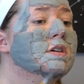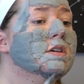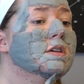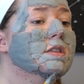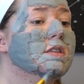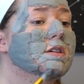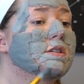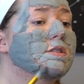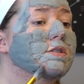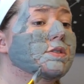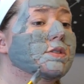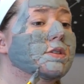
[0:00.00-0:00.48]

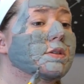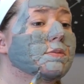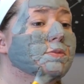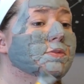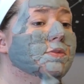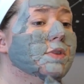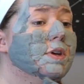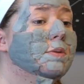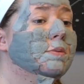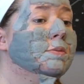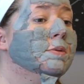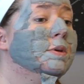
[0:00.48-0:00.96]
are some
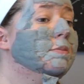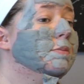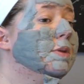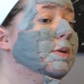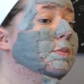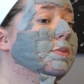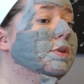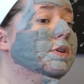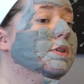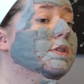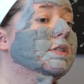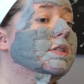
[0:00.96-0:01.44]
family
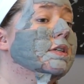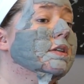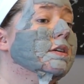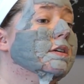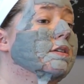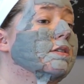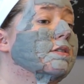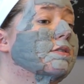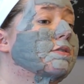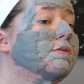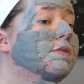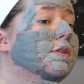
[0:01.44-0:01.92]
members that I
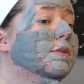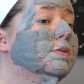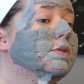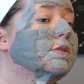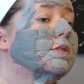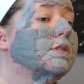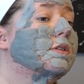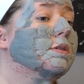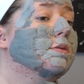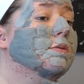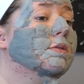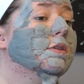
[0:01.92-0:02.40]
know if I was
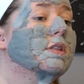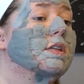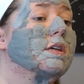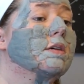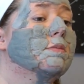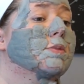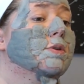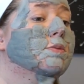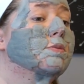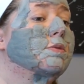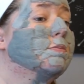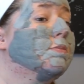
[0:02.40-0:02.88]
stuck with
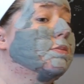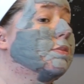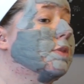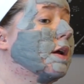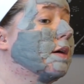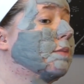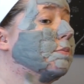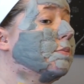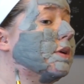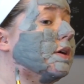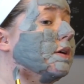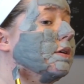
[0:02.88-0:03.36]
them, it would
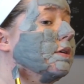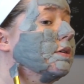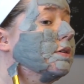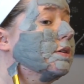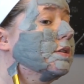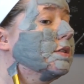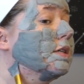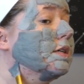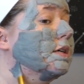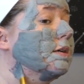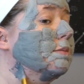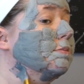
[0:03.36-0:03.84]
not be a good
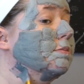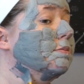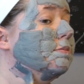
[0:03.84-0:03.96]
time.